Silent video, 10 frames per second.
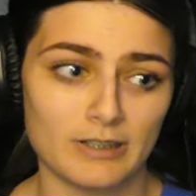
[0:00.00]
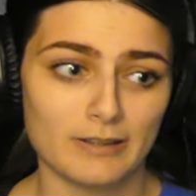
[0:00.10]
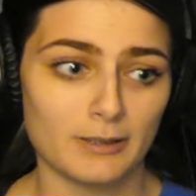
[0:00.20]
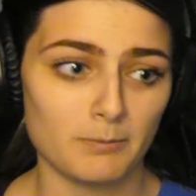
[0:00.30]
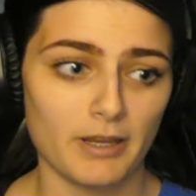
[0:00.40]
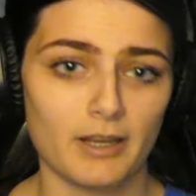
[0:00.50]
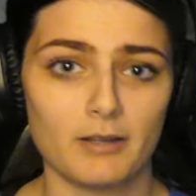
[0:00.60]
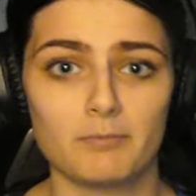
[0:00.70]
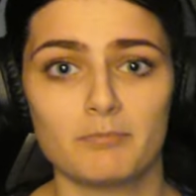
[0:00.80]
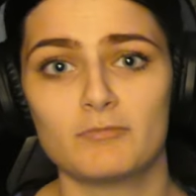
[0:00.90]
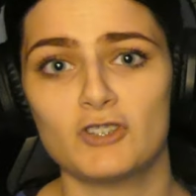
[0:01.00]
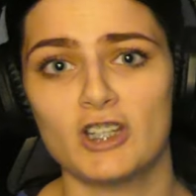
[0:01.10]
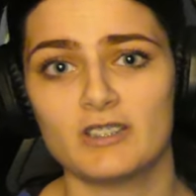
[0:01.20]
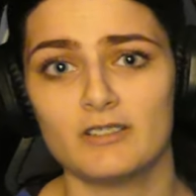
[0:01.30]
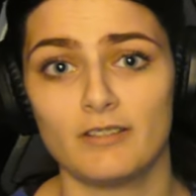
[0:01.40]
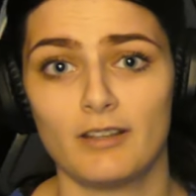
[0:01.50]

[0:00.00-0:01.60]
And then bam, Jesse's in